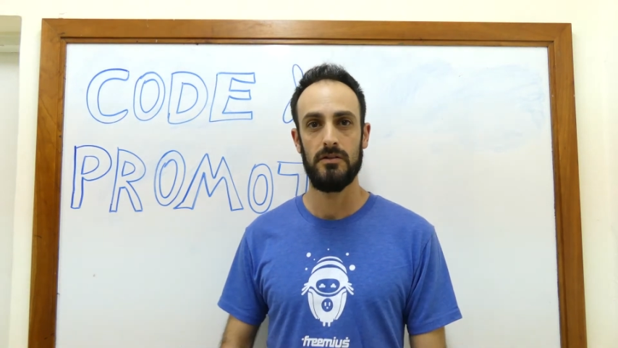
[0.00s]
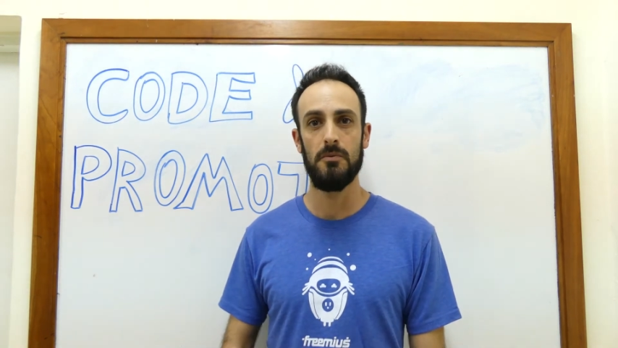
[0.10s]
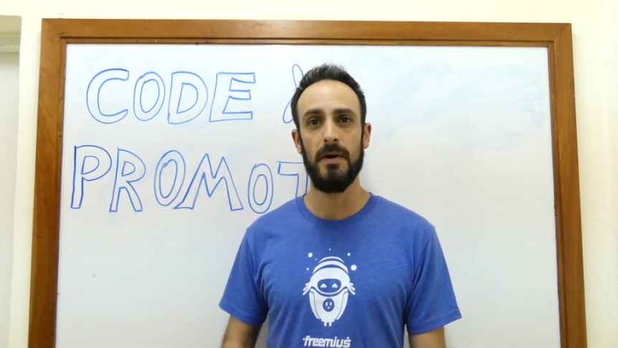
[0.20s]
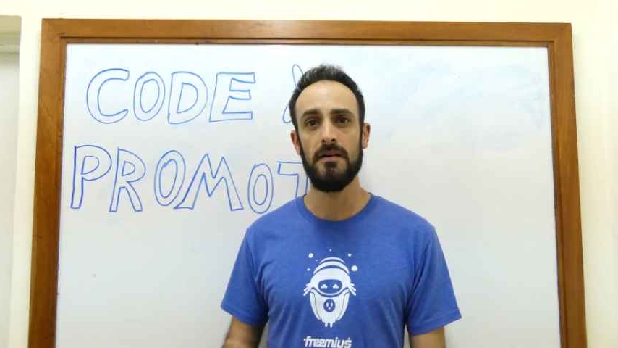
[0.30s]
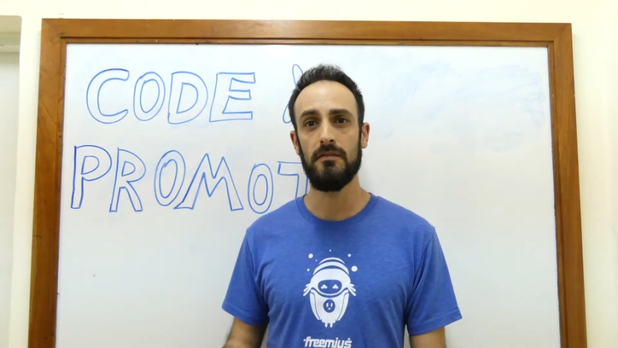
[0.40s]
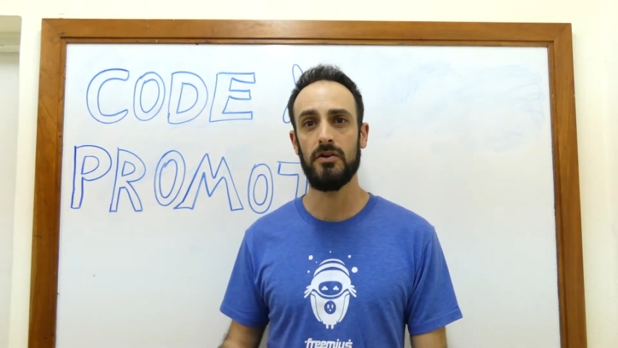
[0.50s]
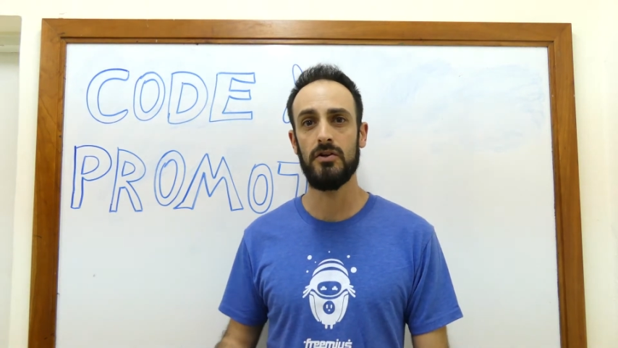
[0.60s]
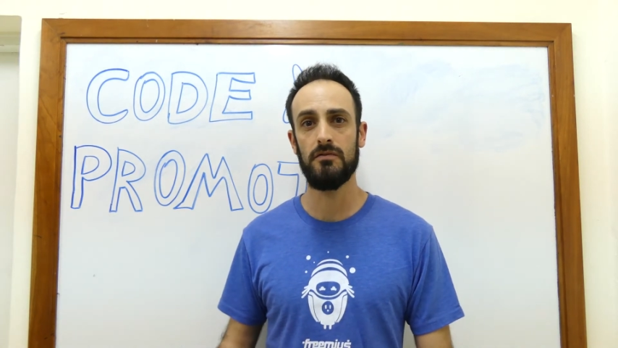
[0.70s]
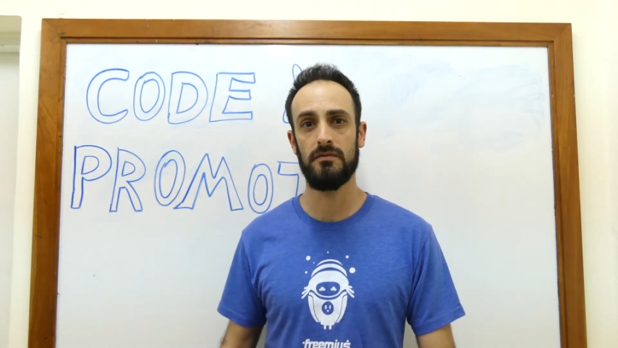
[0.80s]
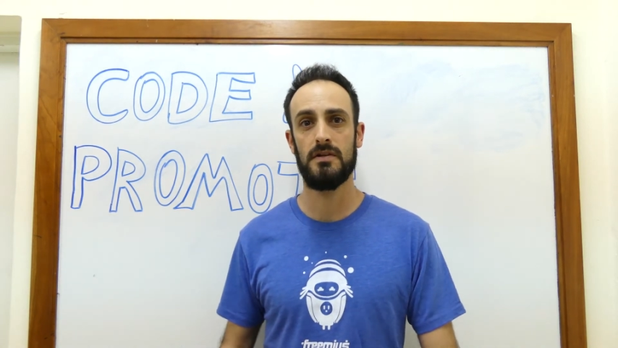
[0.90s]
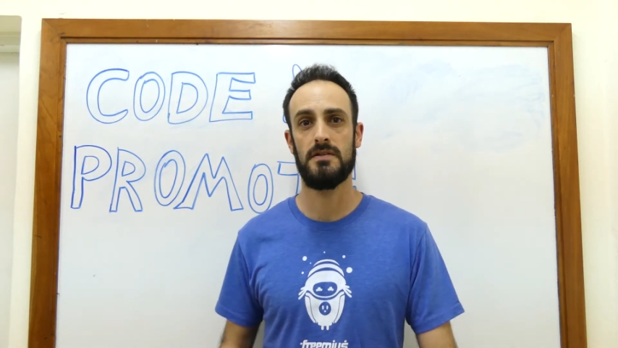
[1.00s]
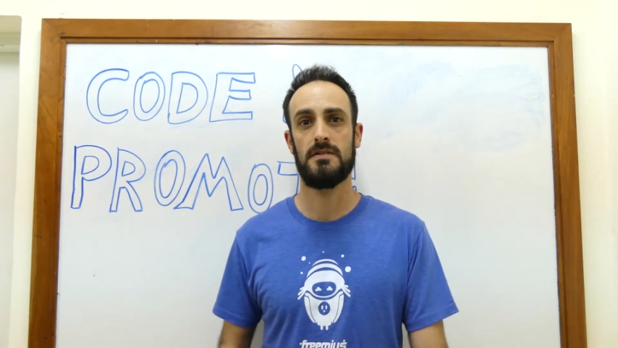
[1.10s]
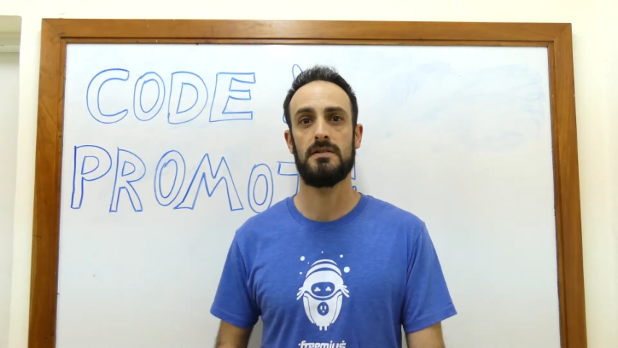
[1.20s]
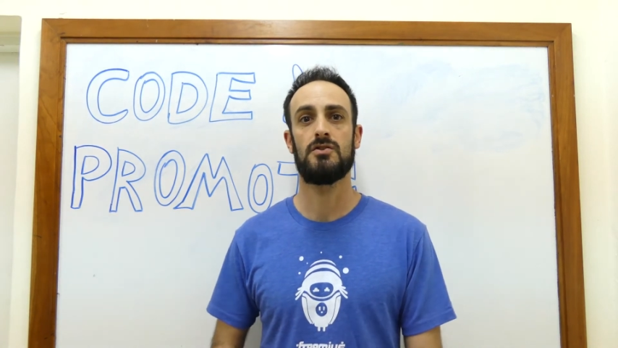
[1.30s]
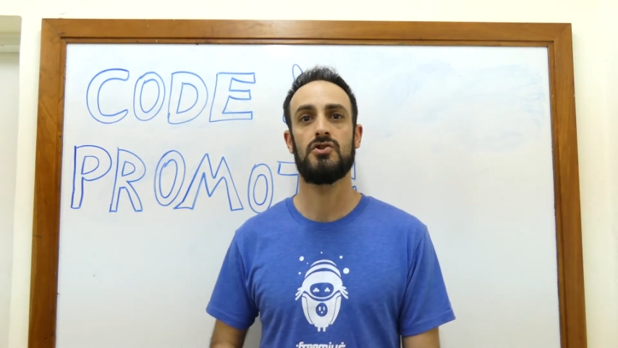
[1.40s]
You may have heard of
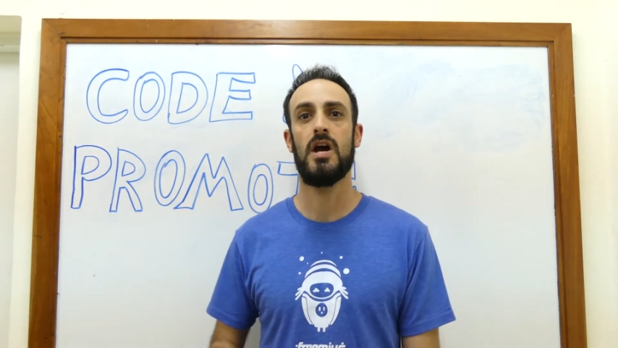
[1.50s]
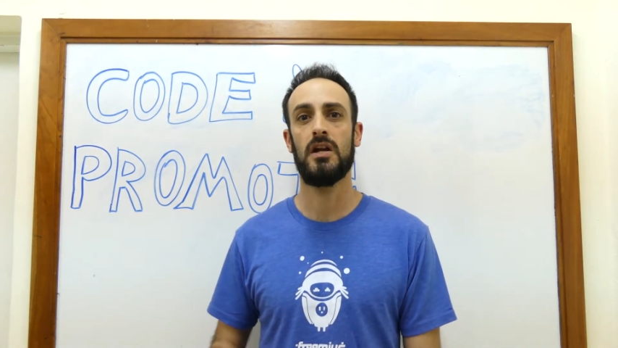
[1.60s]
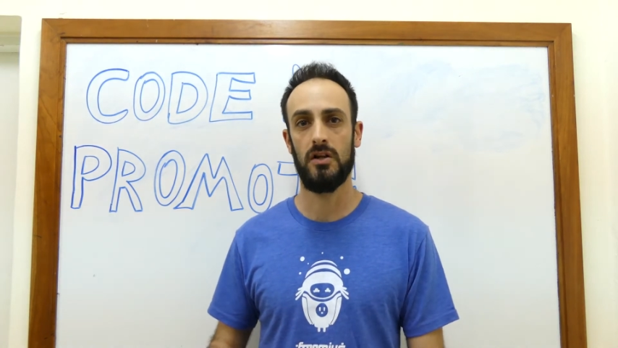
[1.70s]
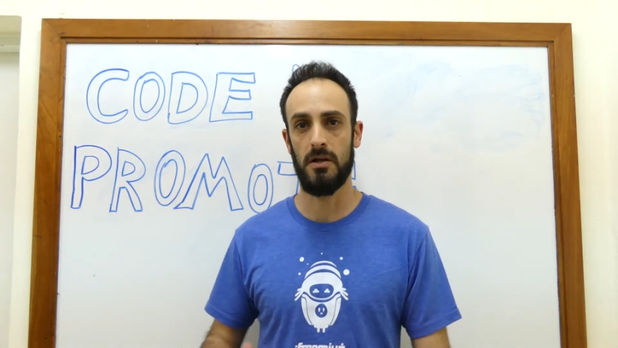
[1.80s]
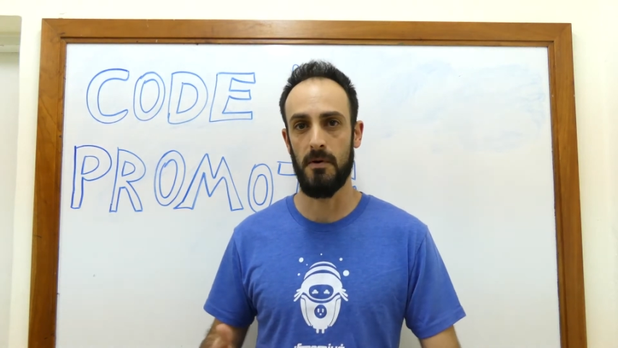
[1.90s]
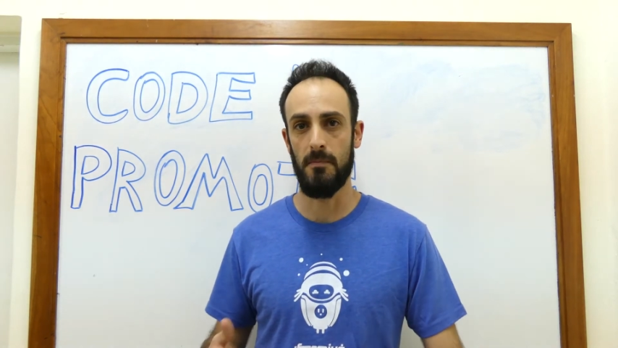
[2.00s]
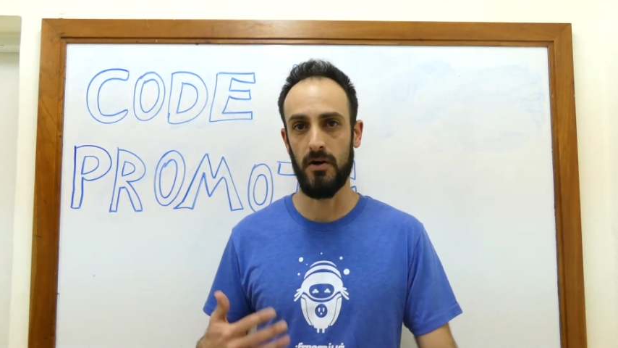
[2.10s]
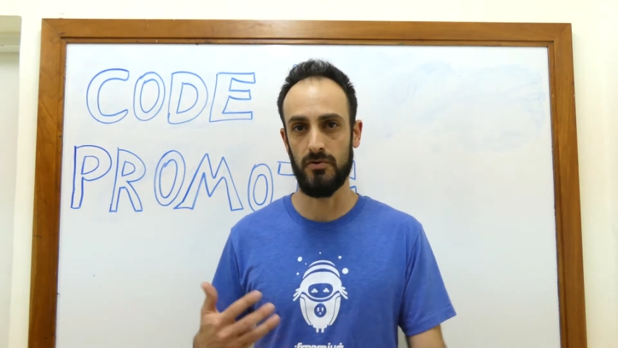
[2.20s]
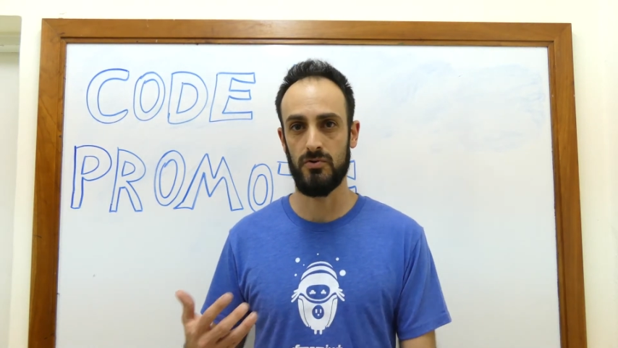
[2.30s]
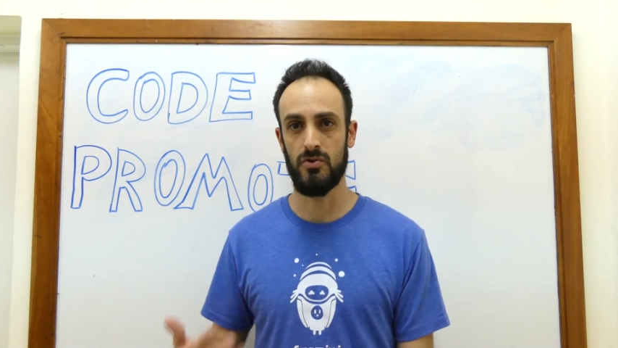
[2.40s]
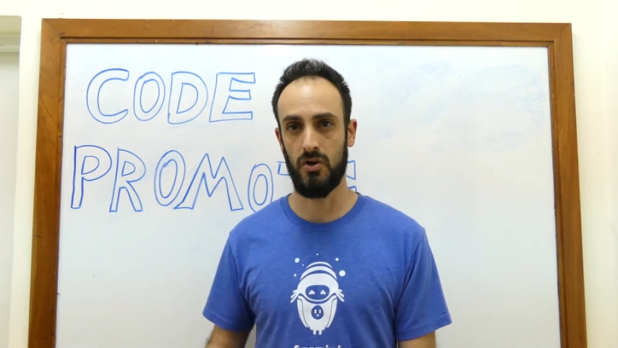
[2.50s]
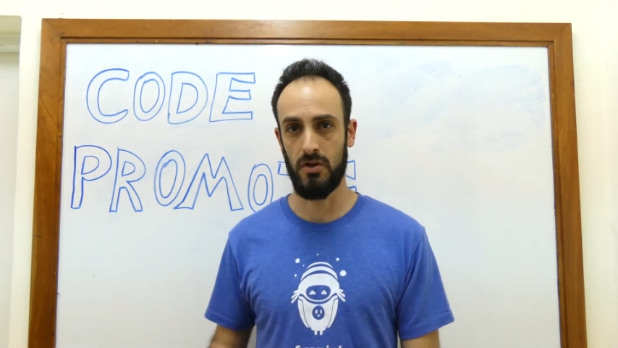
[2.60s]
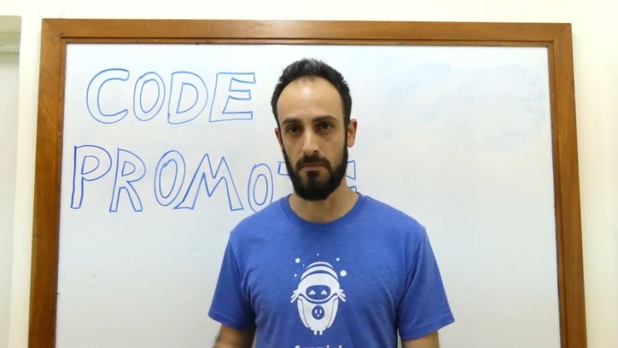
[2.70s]
this channel I'm about to talk